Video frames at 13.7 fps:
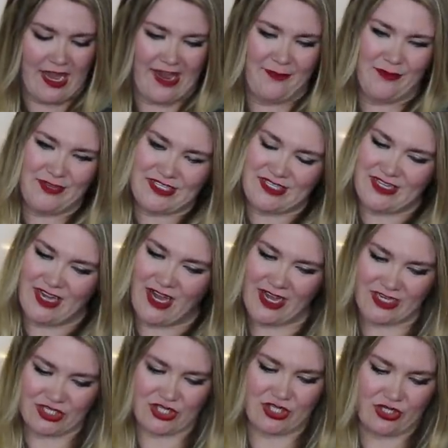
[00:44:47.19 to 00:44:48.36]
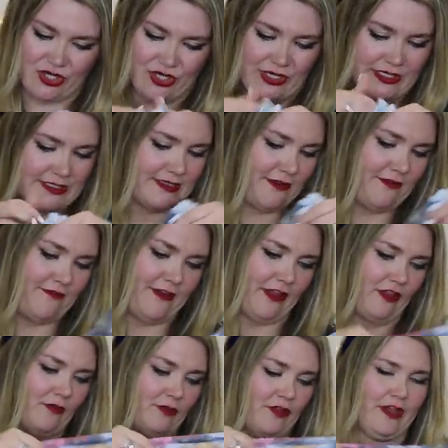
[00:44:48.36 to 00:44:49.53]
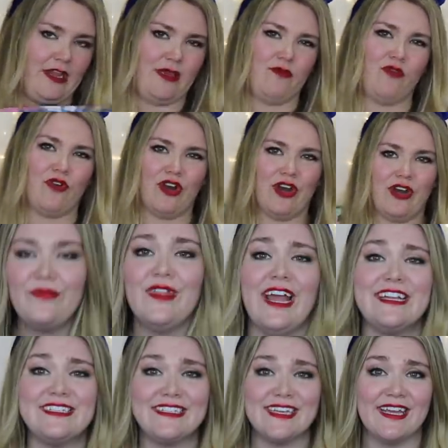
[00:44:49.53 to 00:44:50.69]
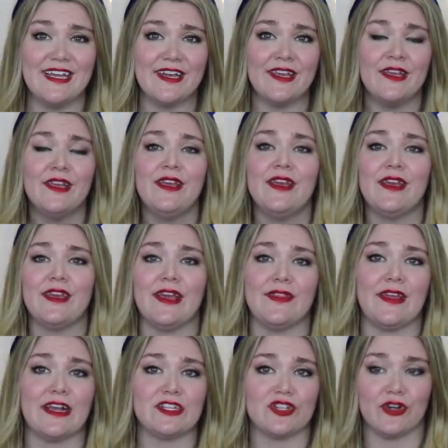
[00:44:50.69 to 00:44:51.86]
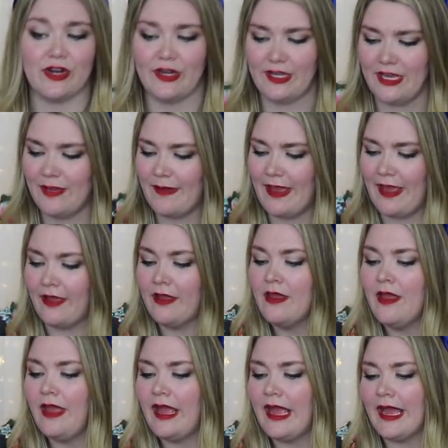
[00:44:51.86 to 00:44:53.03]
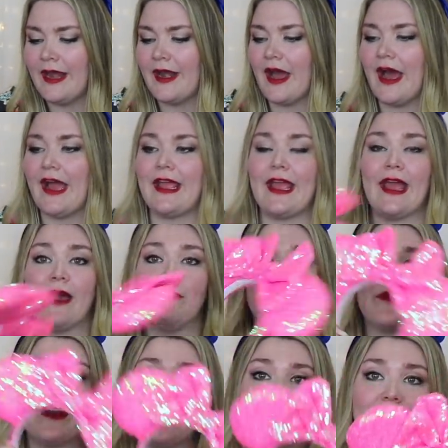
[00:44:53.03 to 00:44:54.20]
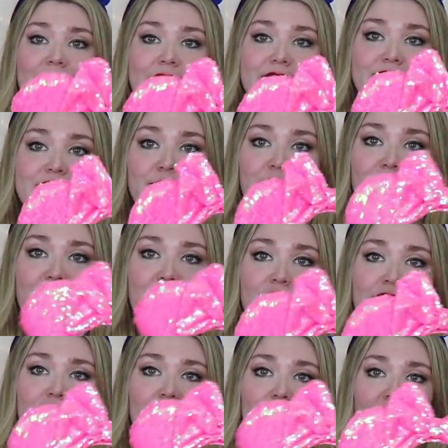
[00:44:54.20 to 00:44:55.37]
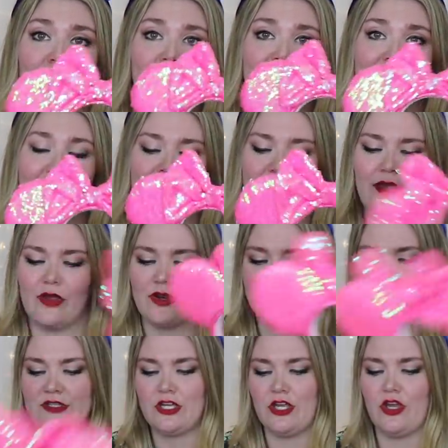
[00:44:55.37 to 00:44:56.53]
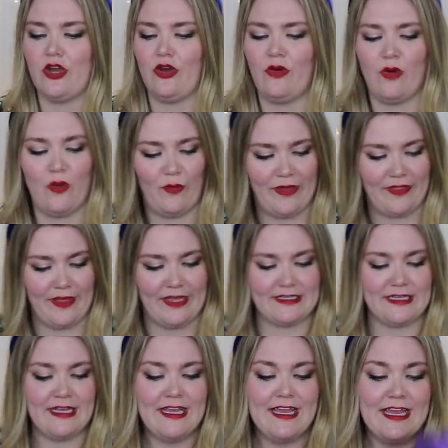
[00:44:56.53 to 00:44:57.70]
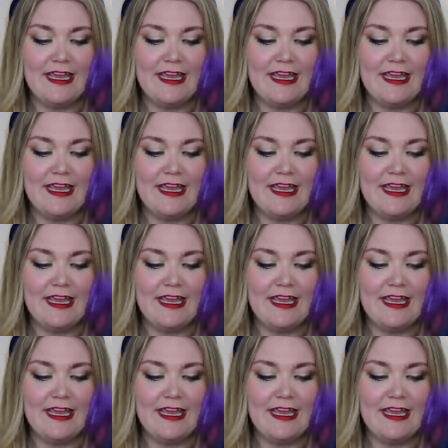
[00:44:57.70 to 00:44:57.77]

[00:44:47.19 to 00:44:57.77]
I'm not sure it's available anymore. I did get that shirt on eBay and I am bringing these beautiful pink ears to go with it.